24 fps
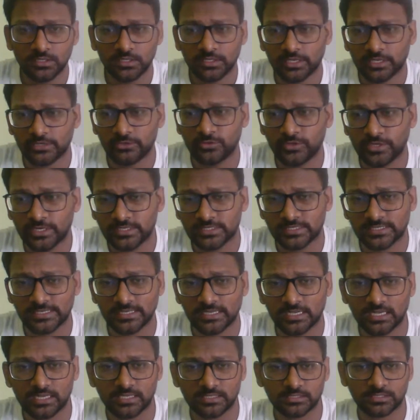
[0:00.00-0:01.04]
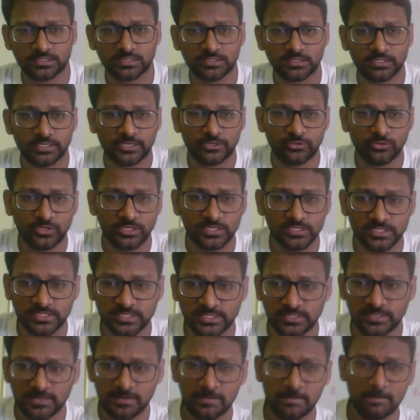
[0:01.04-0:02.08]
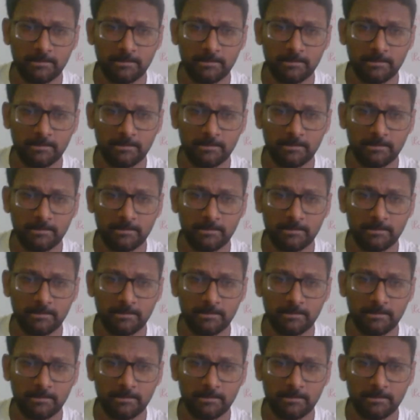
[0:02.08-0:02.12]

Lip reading: Can you guys recollect? Can you guys tell?